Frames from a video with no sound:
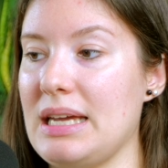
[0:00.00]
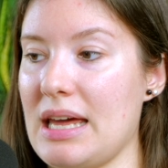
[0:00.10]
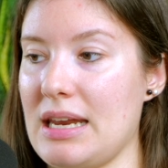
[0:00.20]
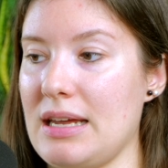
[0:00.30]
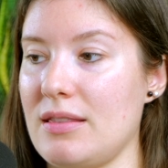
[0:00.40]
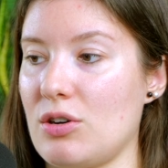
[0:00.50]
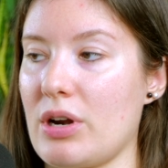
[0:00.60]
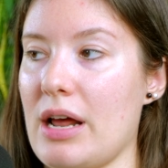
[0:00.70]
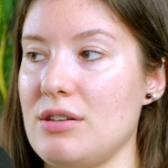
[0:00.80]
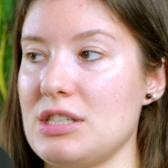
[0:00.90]
getting their
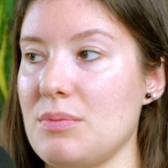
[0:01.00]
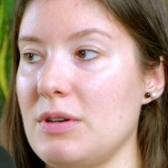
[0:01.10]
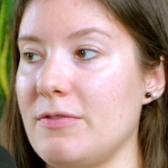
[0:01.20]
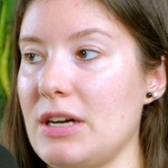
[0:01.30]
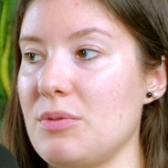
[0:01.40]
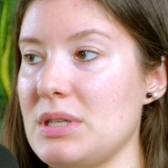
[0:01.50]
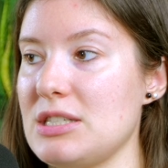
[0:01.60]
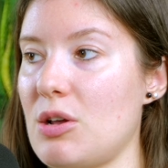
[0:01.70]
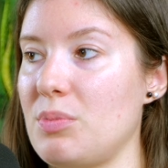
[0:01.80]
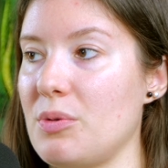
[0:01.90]
calcium and vitamin
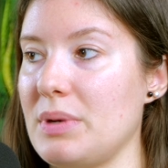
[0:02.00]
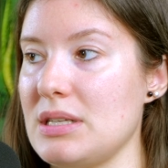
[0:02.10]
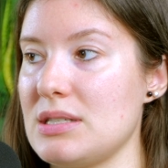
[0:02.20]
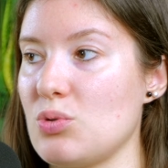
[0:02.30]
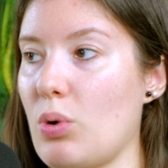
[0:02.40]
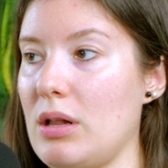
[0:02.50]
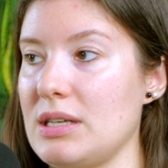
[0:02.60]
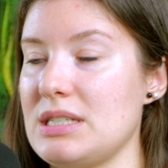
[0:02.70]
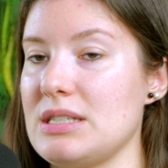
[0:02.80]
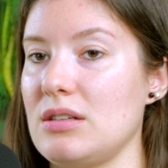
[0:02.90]
supplements while
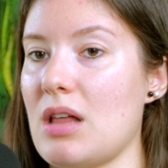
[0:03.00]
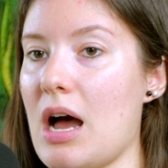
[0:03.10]
it's still